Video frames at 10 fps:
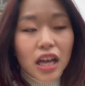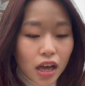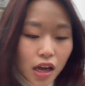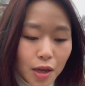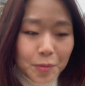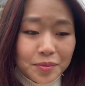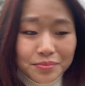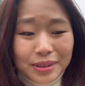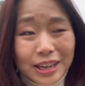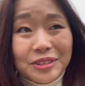um,
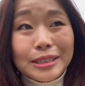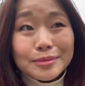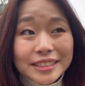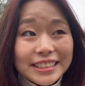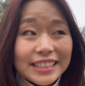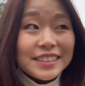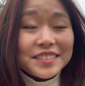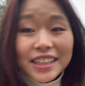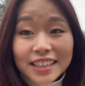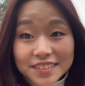but I don't think I'm gonna take this
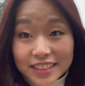class.